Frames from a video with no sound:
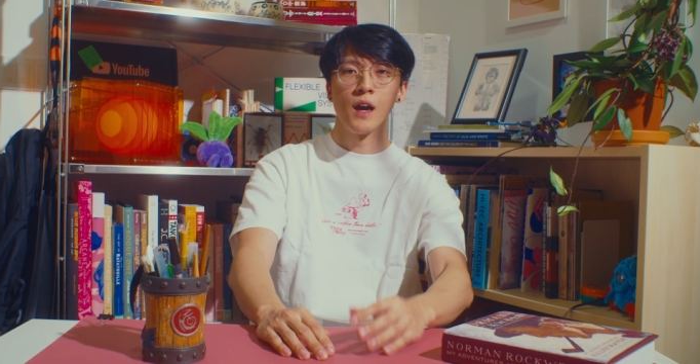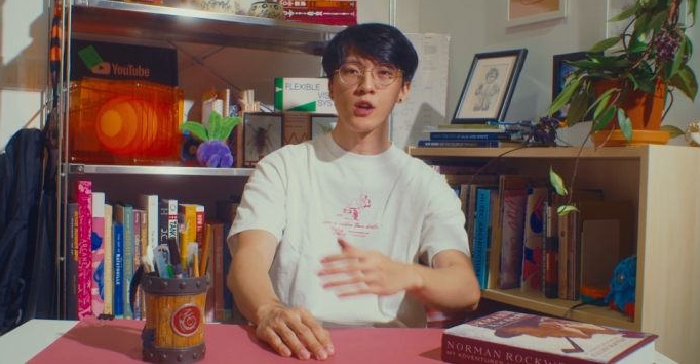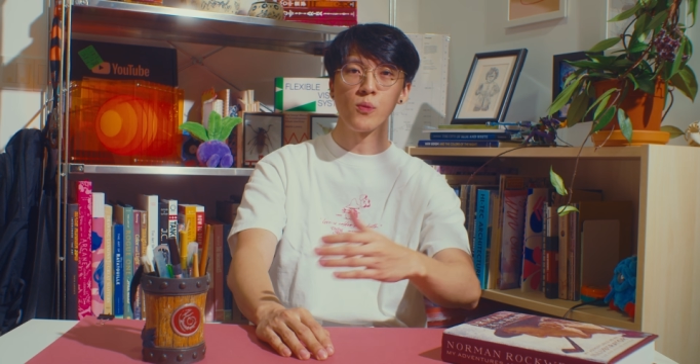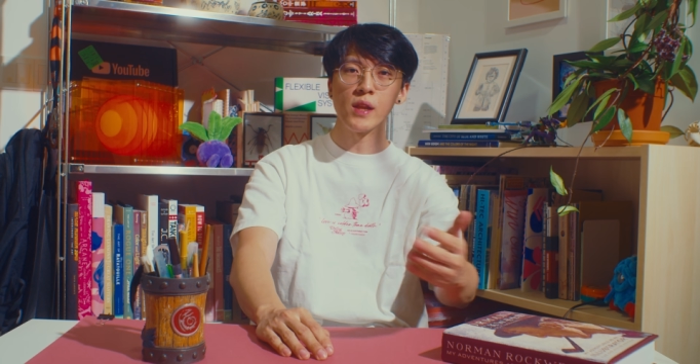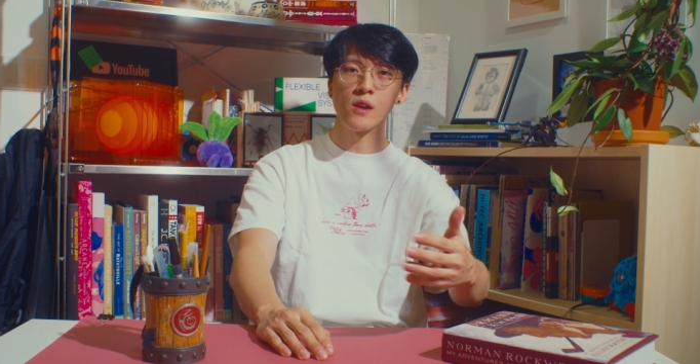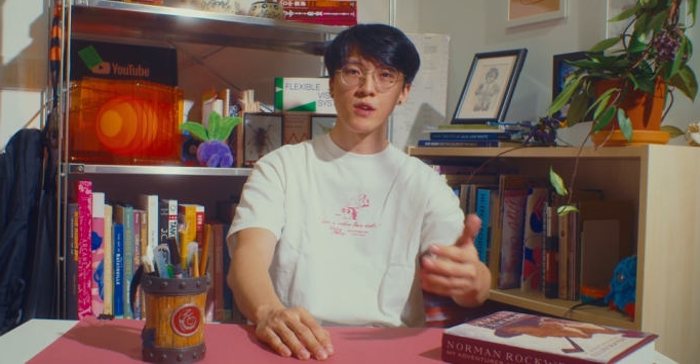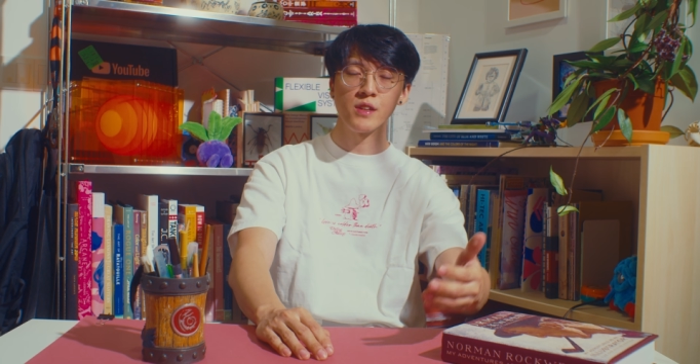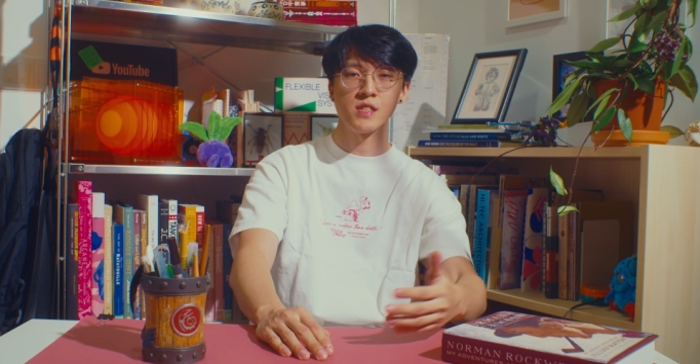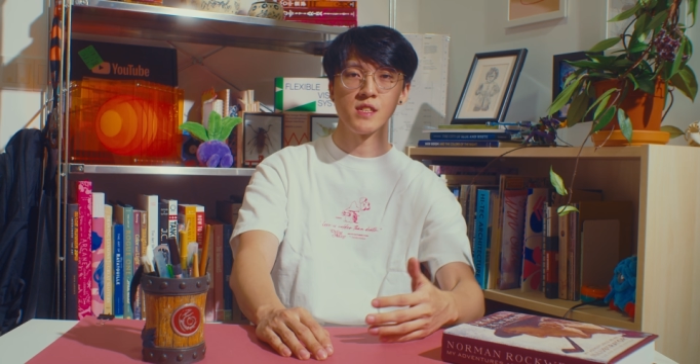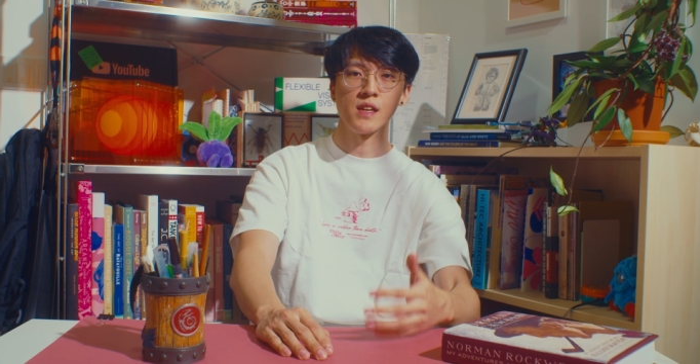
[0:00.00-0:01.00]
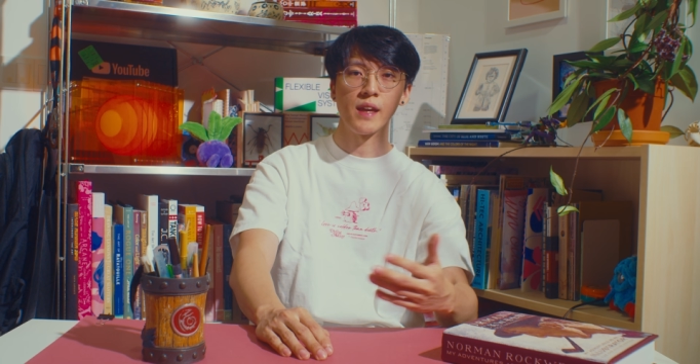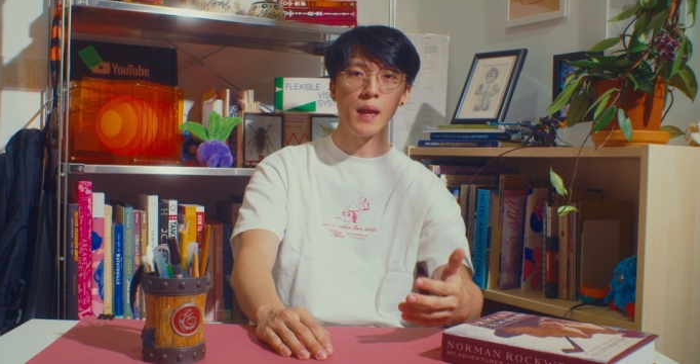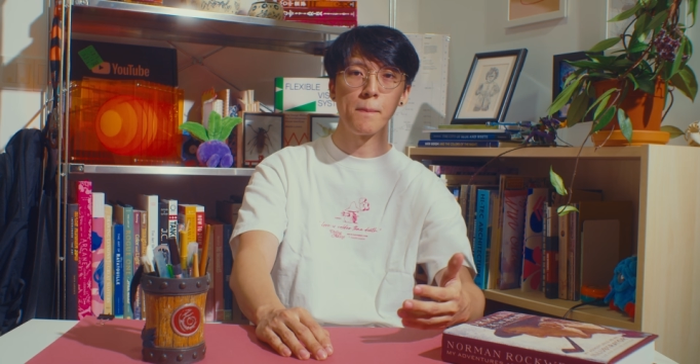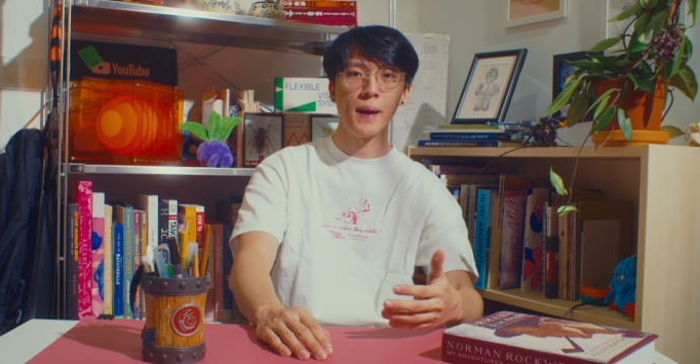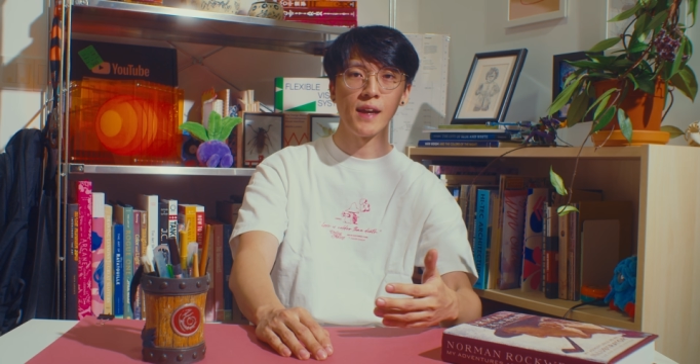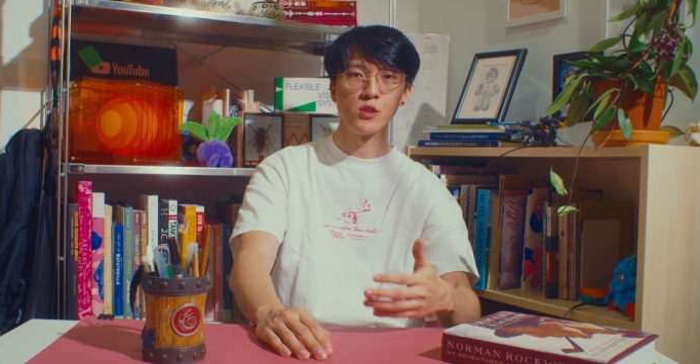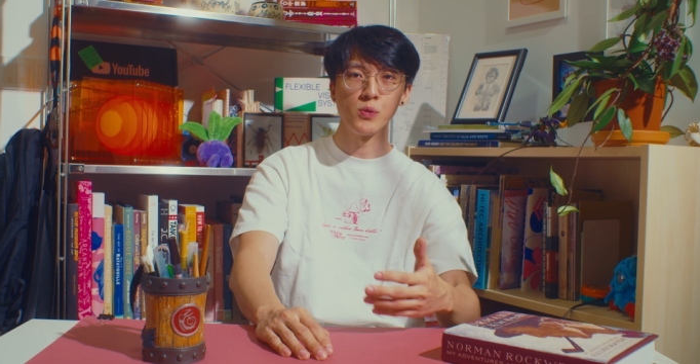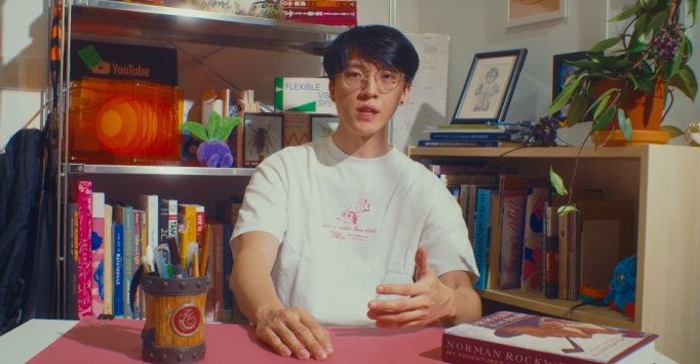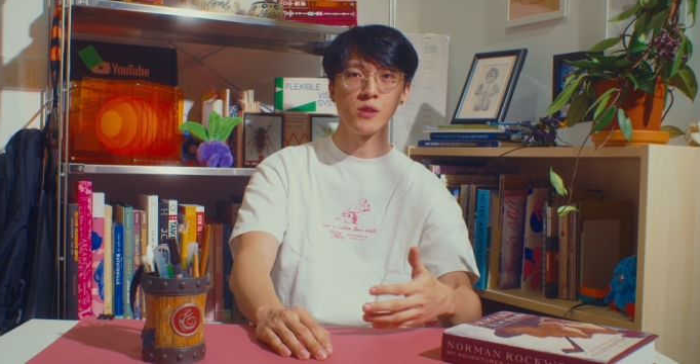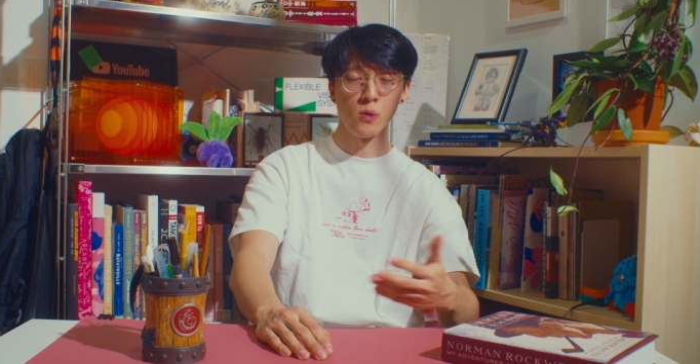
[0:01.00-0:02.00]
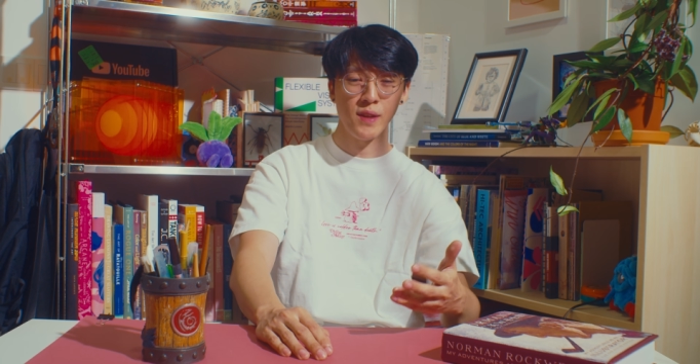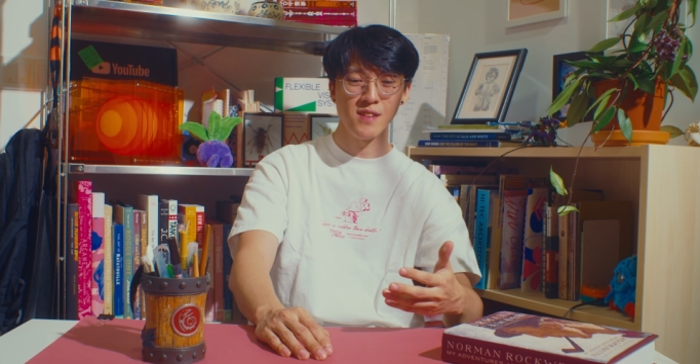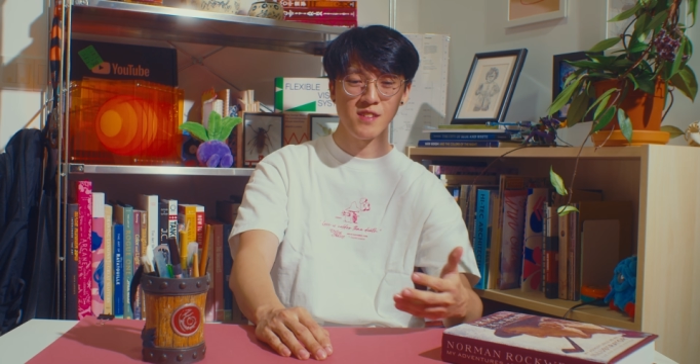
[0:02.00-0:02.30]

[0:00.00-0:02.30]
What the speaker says: A good way to learn this is again by doing no-tan